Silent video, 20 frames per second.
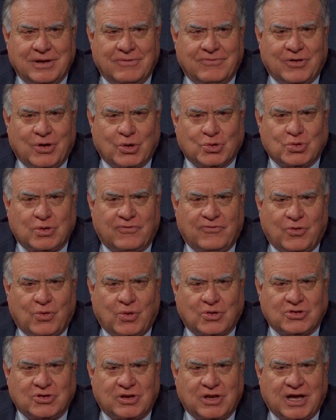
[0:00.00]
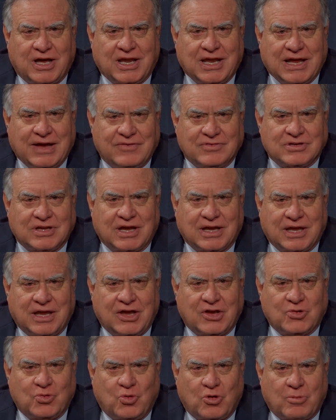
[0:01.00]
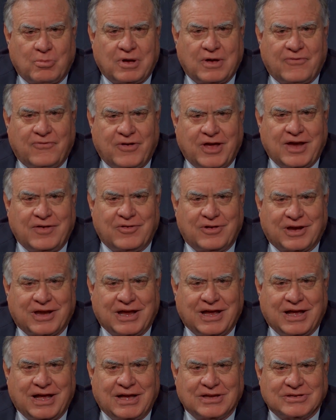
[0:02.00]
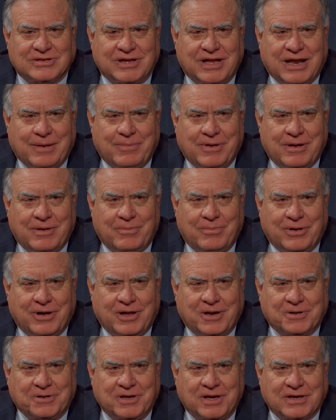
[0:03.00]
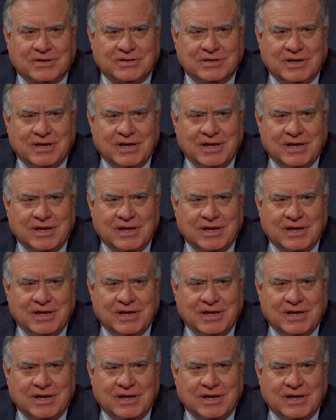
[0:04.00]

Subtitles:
Folks, we're fortunate to have as our guest one of my favorite guys in Alabama politics.